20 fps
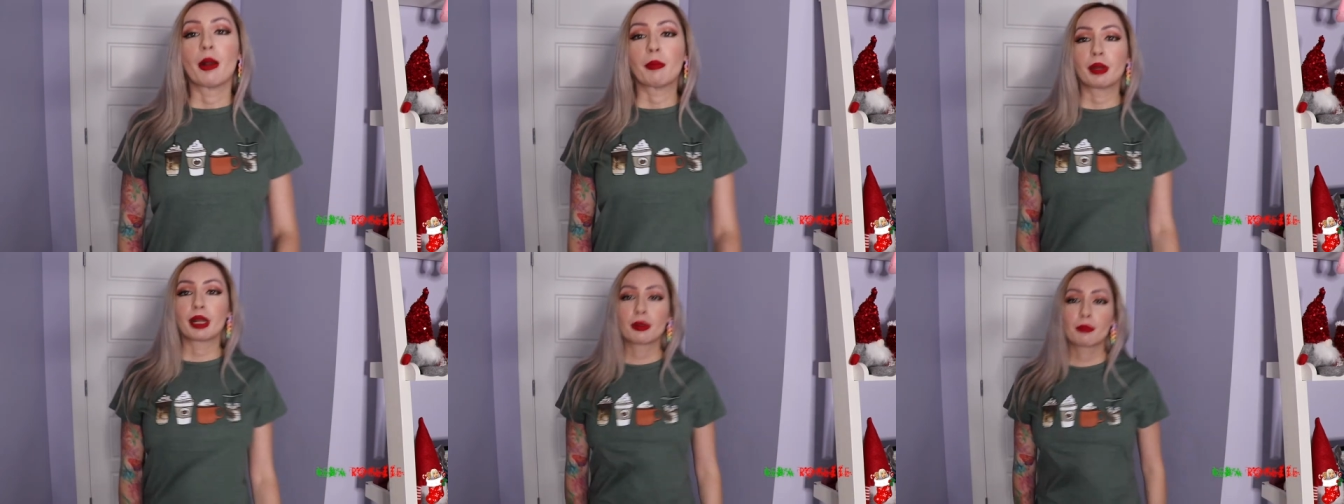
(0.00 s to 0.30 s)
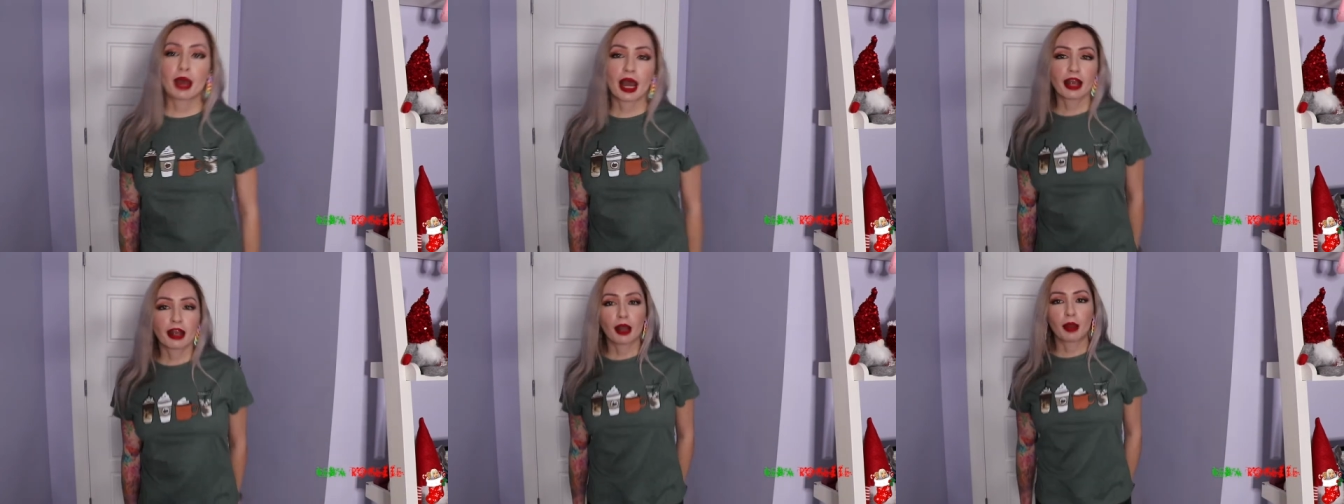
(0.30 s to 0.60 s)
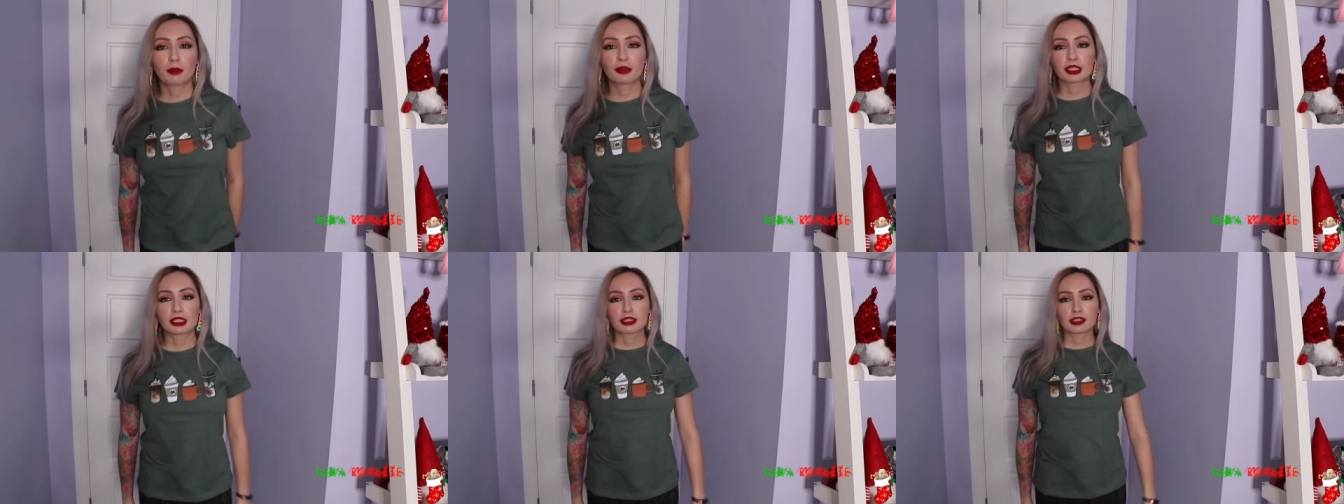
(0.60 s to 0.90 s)
I'm gonna back
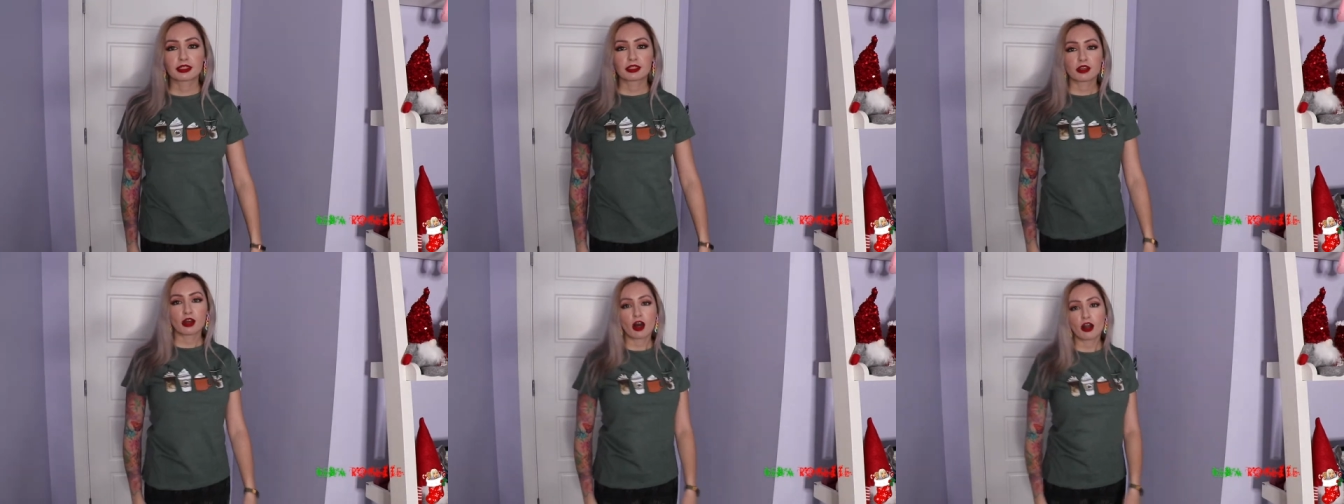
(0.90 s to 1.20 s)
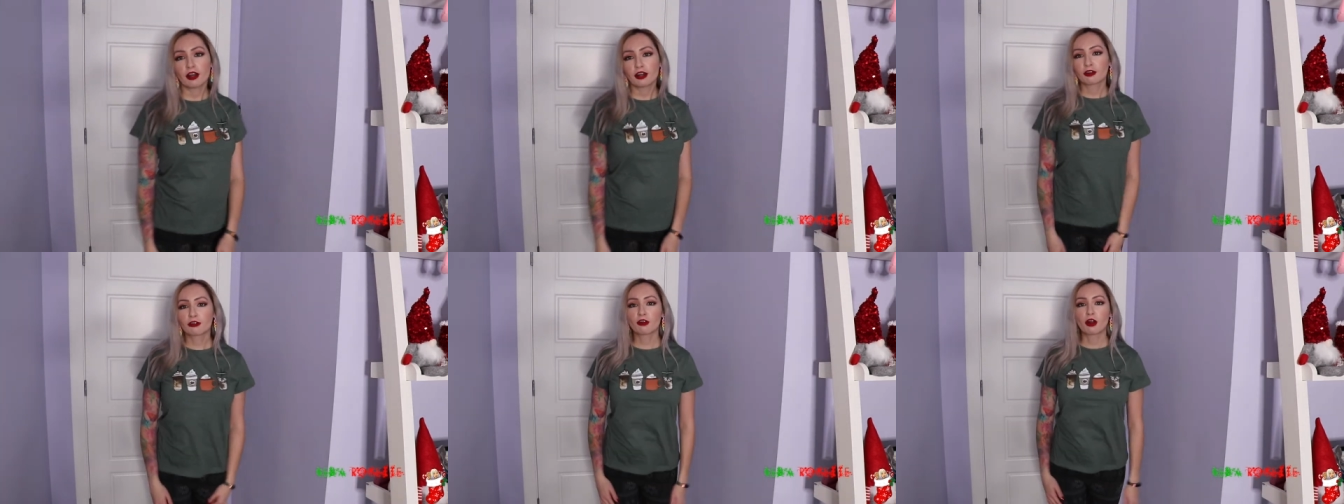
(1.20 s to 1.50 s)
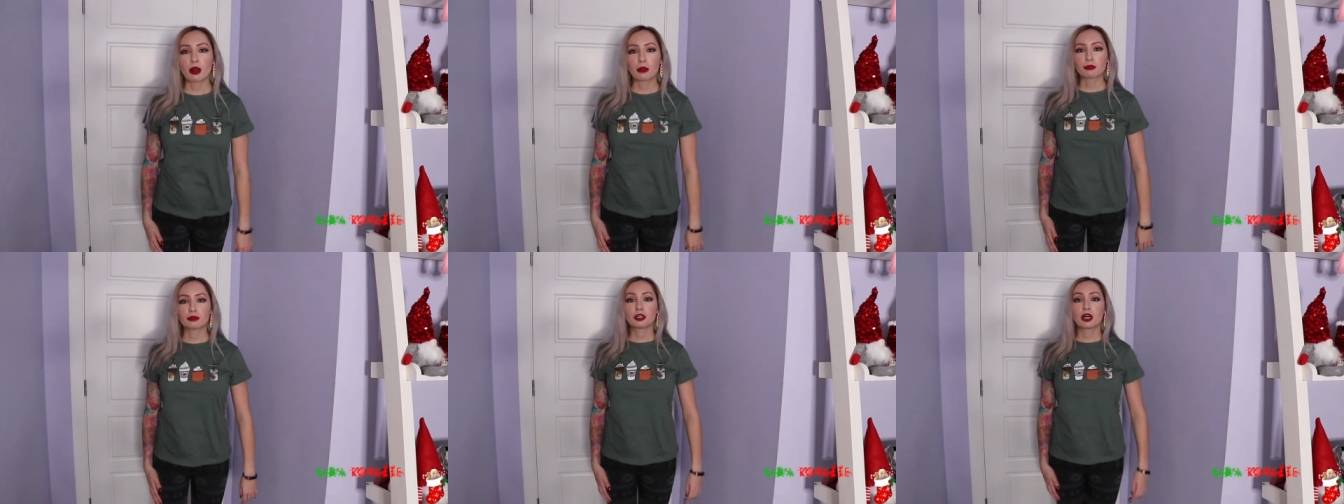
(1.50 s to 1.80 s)
up. This is not a
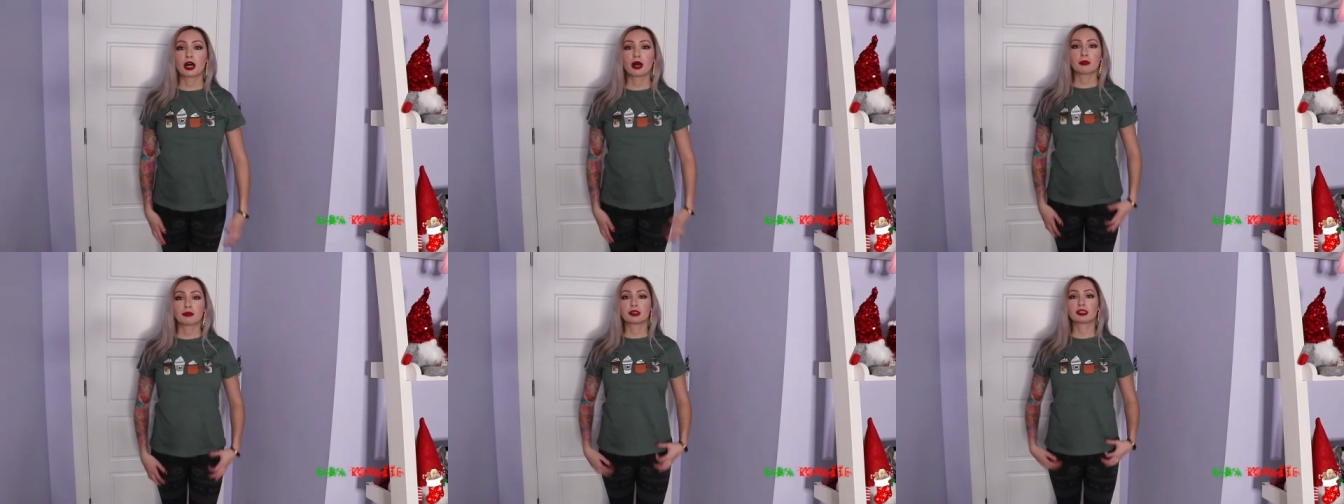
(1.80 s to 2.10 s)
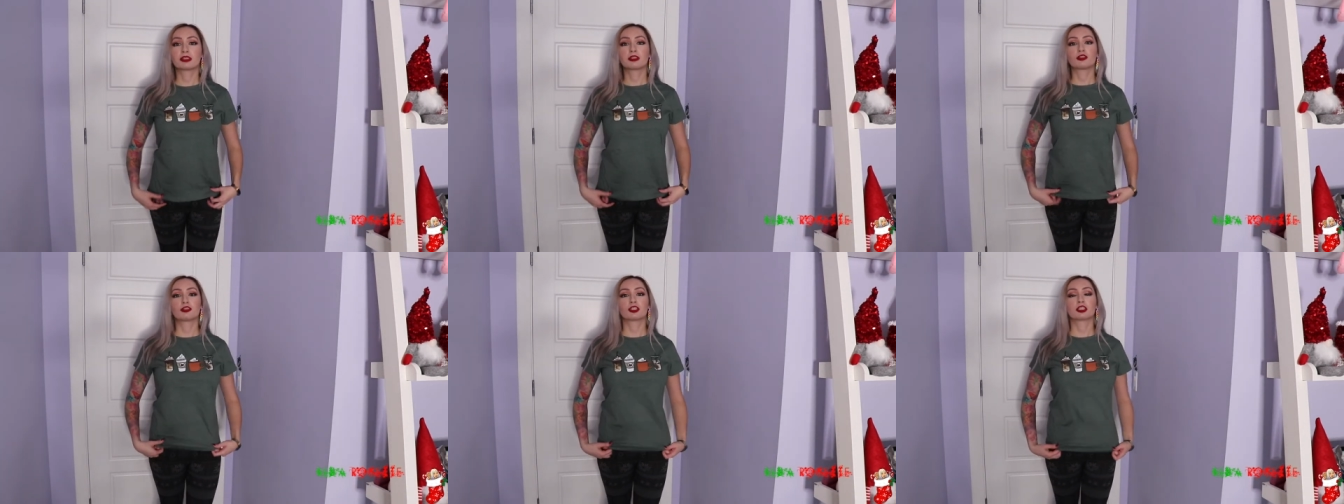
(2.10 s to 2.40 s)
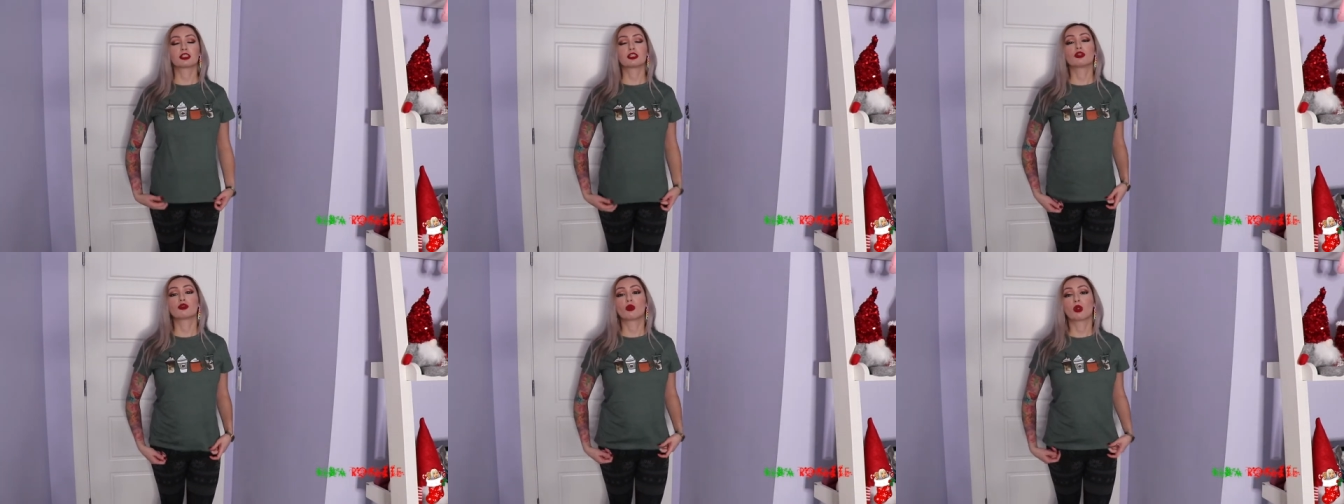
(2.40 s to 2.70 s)
crop top. This is
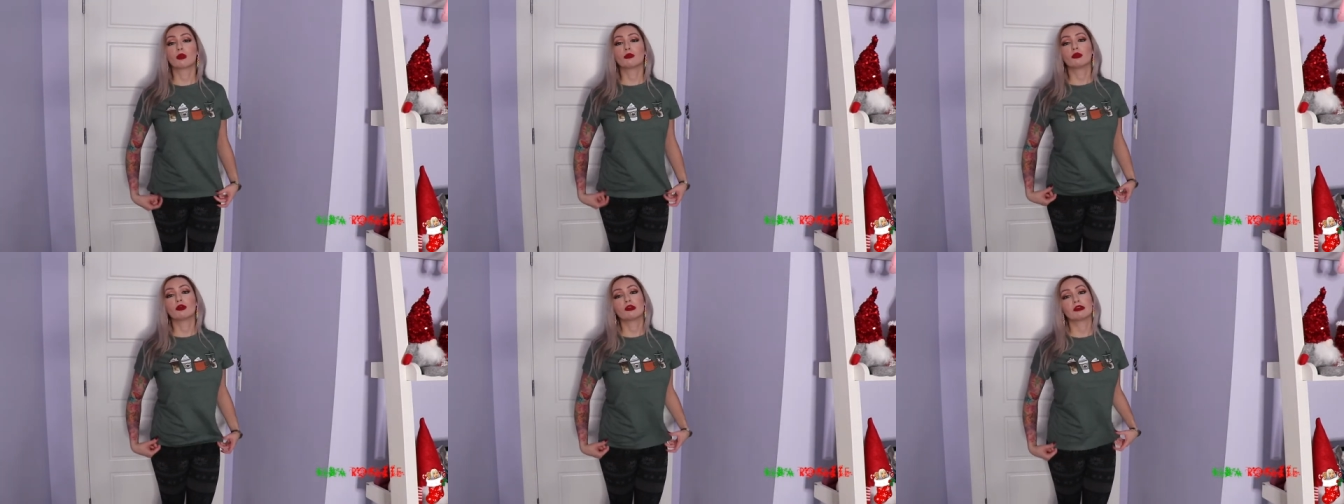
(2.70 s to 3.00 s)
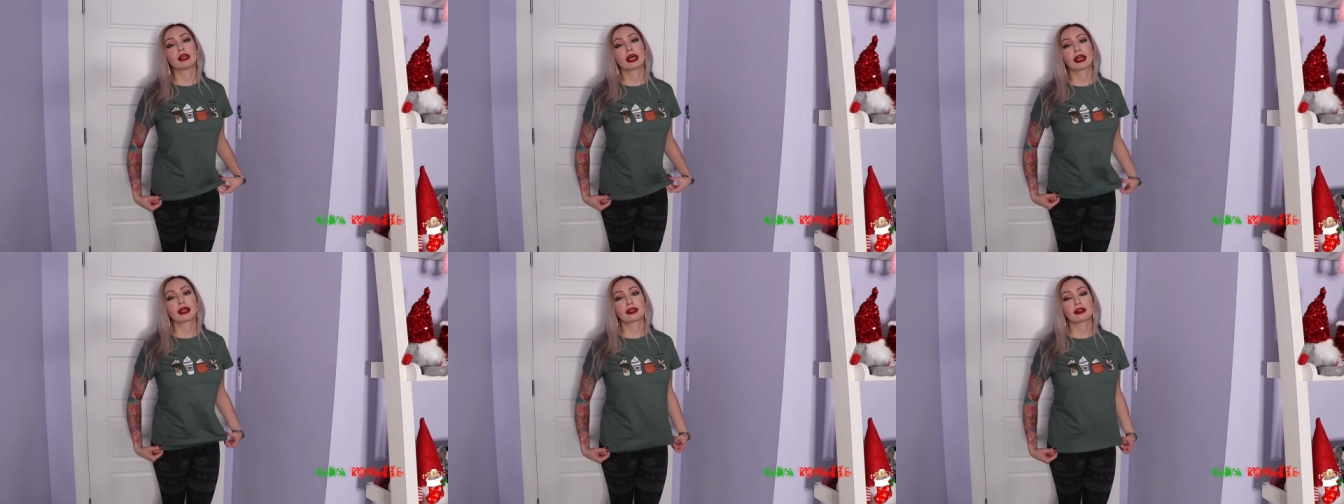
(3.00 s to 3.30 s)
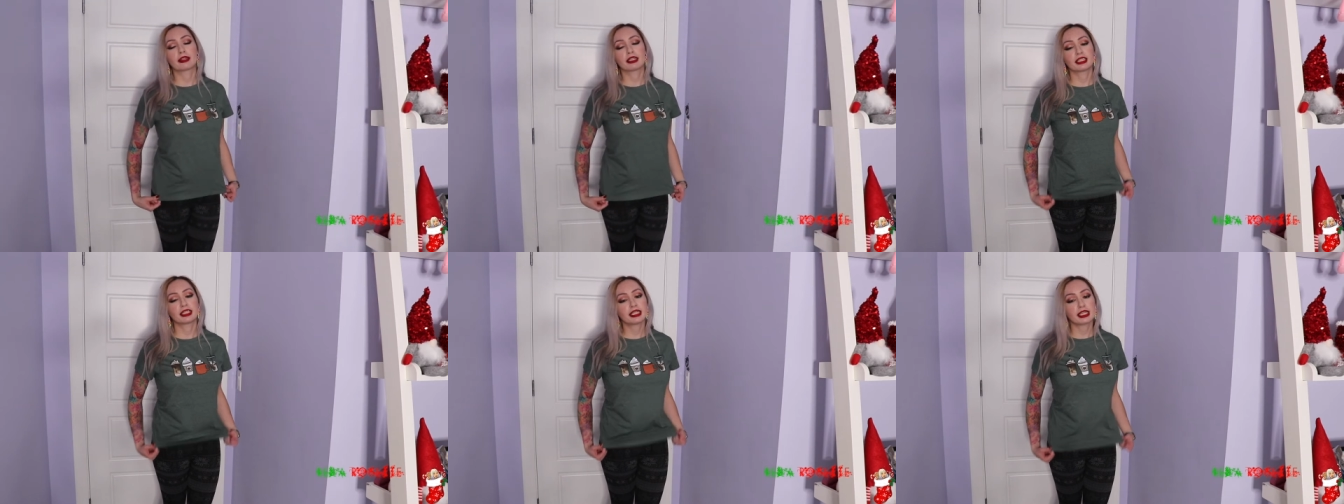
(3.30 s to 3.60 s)
just a normal
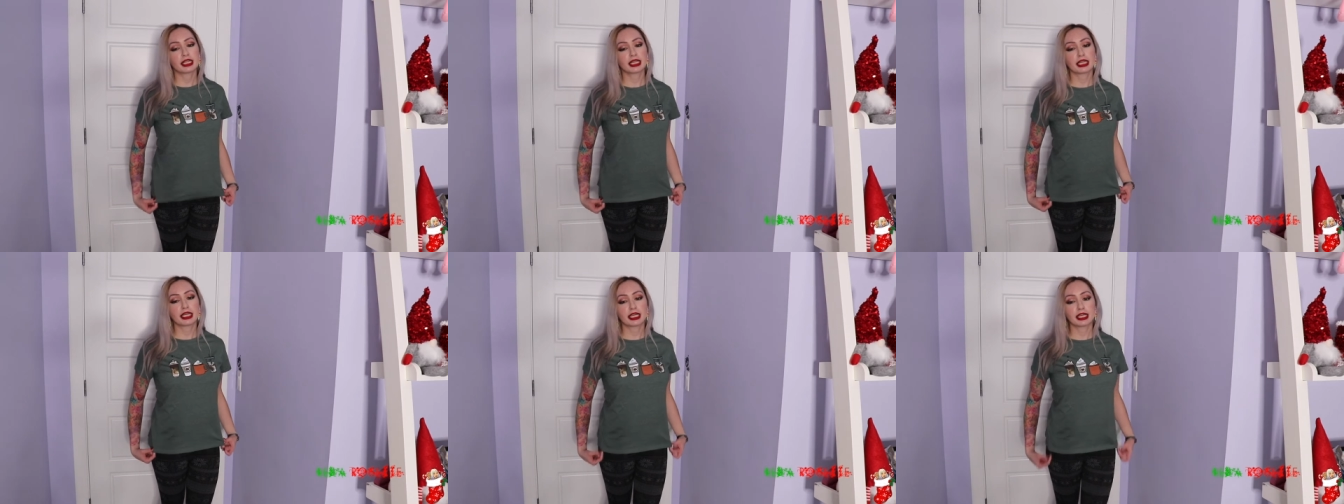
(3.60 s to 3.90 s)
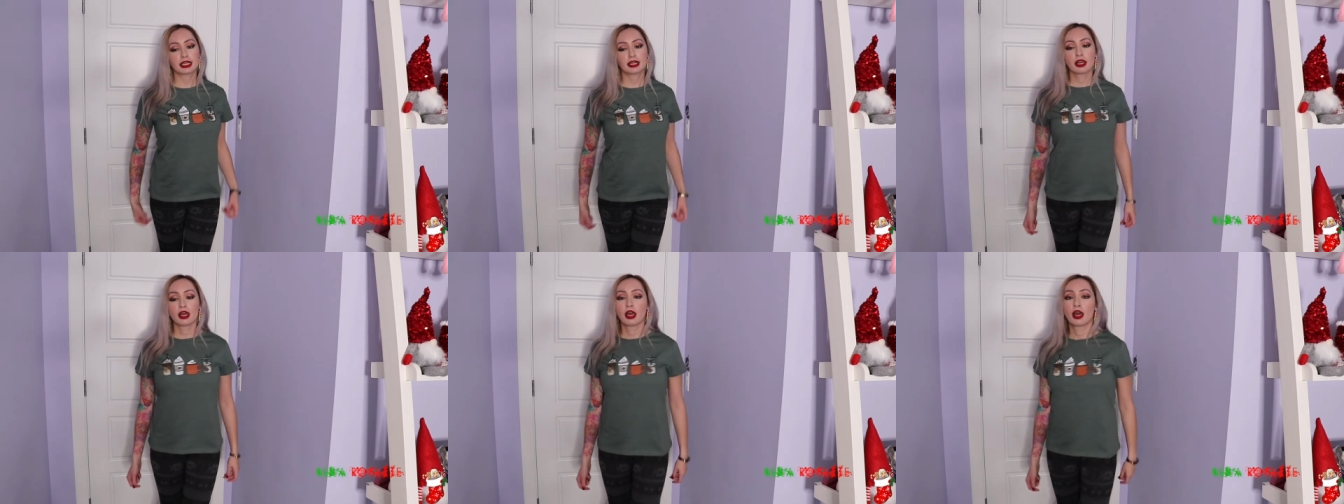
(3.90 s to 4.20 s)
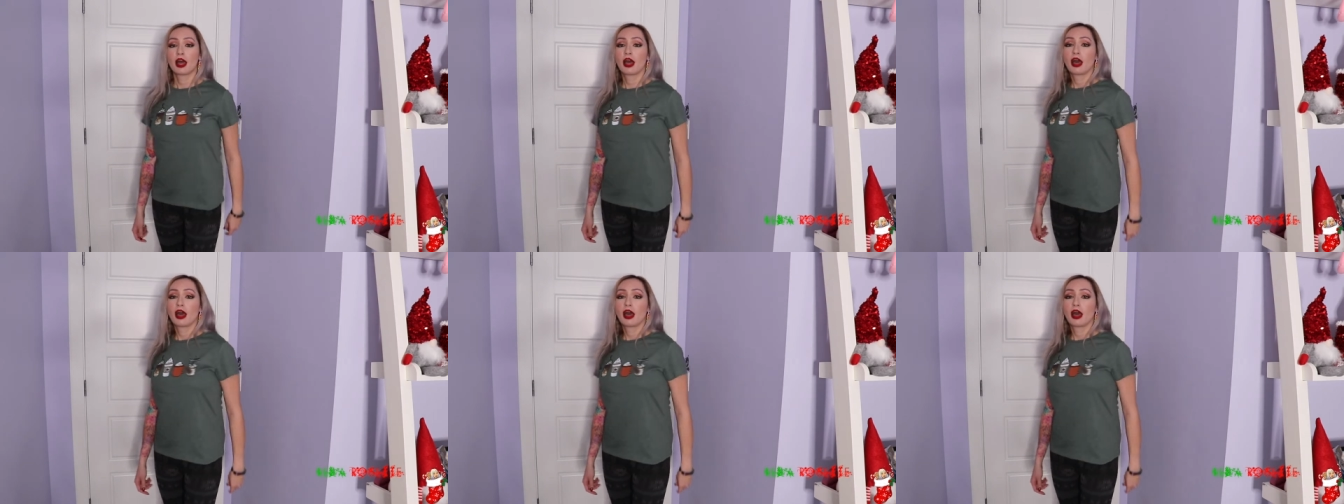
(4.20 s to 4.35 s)
length tee.